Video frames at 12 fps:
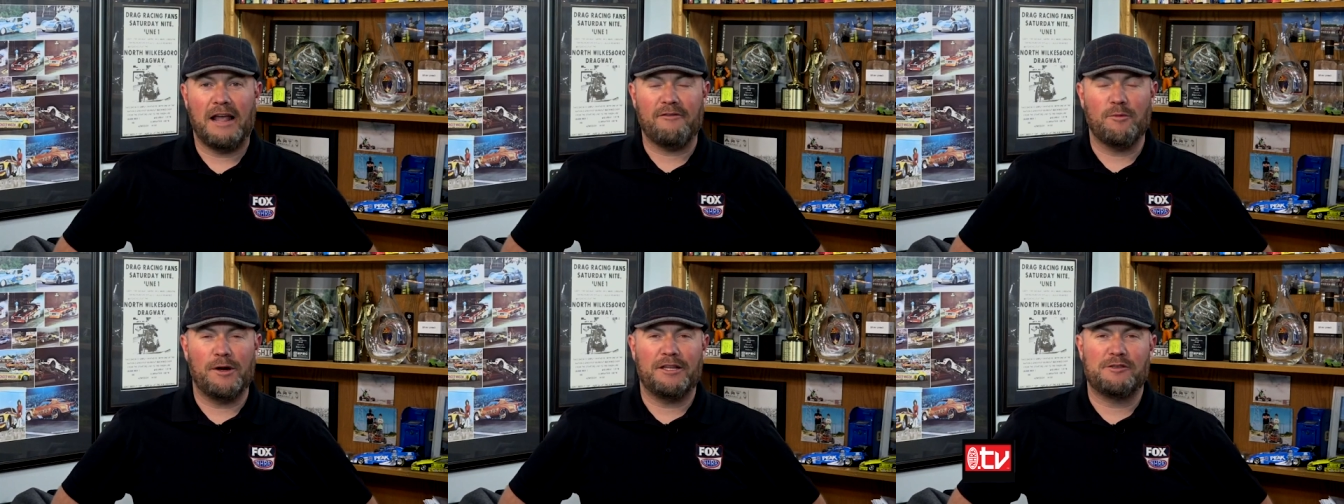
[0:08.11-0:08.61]

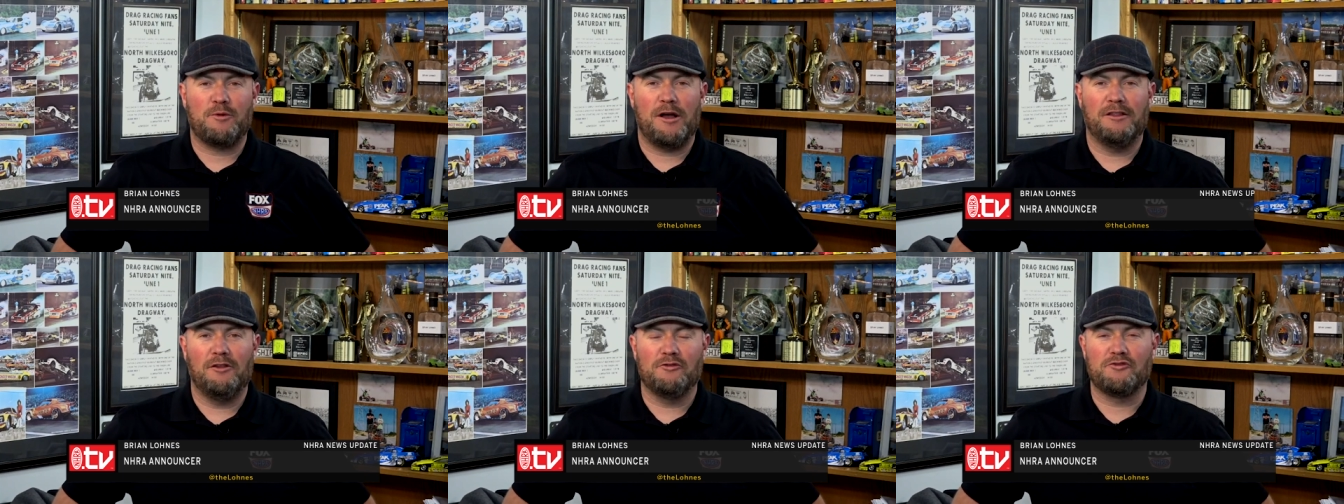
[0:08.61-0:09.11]
everybody, it's
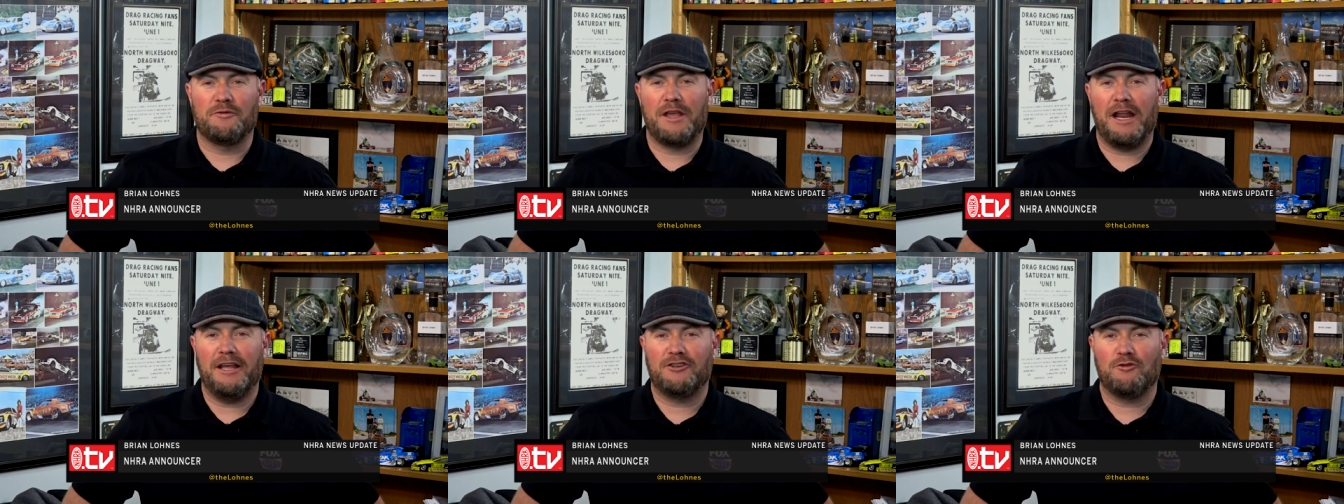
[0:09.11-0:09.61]
Brian Lohnes from
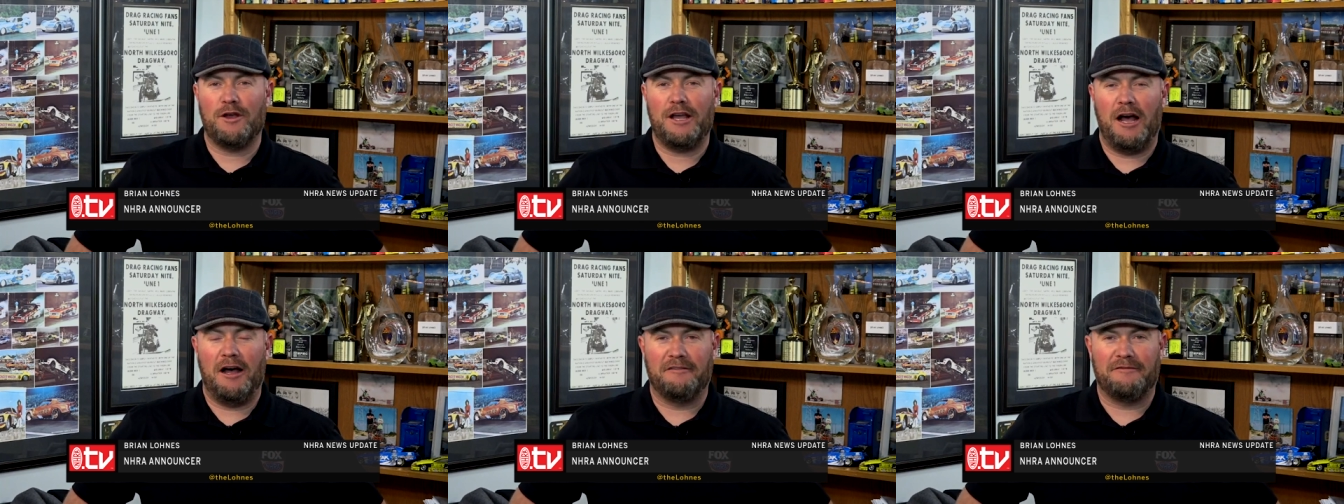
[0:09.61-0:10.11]
the
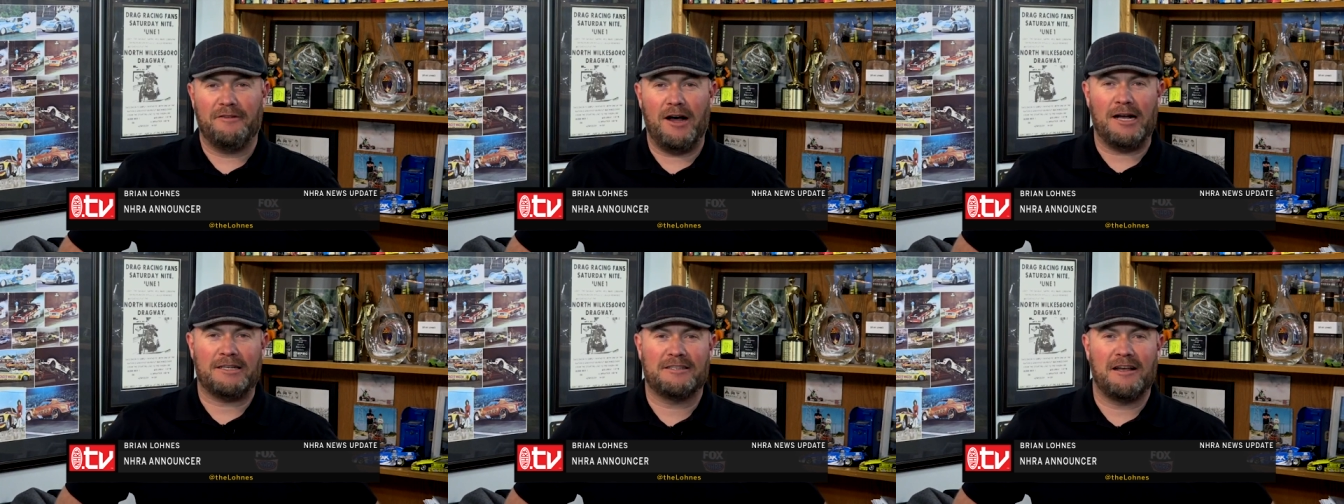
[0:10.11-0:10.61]
NHRA on Fox,